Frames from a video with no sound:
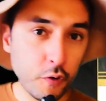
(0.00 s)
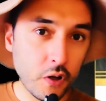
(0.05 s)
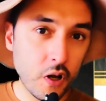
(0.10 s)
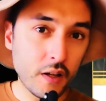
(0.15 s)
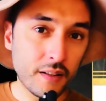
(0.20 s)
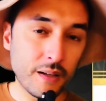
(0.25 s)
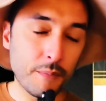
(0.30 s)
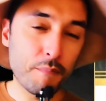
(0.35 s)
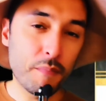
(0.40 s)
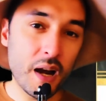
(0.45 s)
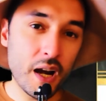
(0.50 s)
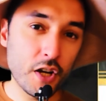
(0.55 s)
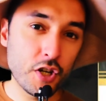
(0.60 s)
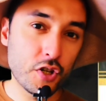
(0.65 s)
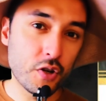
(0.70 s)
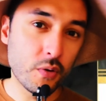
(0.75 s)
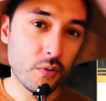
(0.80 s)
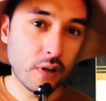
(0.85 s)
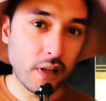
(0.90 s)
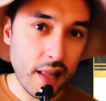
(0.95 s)
you got a
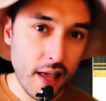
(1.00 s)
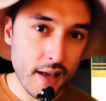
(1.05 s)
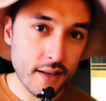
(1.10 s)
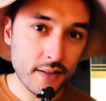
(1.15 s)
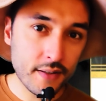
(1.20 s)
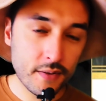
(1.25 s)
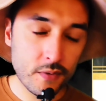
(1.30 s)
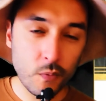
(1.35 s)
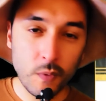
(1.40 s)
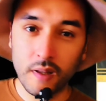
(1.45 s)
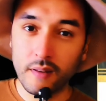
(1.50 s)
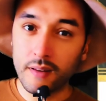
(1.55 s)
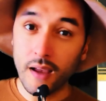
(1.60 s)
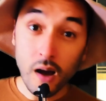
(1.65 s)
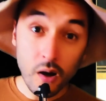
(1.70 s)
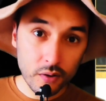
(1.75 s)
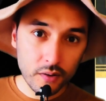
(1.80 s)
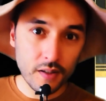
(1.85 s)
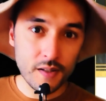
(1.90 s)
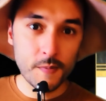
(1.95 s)
martial class
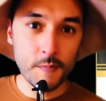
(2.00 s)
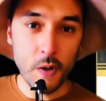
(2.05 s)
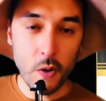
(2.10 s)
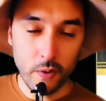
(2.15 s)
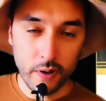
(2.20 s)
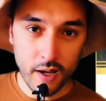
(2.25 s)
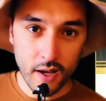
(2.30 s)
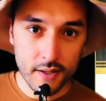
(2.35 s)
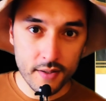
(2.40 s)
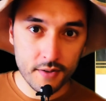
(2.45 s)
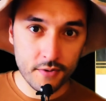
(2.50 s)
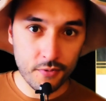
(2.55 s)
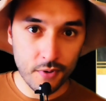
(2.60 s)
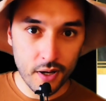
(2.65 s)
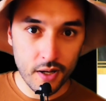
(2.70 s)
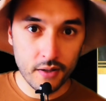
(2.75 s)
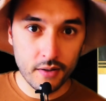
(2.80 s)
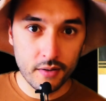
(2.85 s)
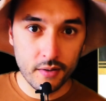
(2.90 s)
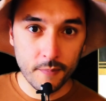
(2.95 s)
without a spellcast
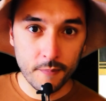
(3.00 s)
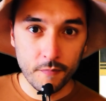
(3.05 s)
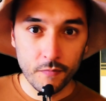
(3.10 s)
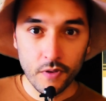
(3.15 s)
trait,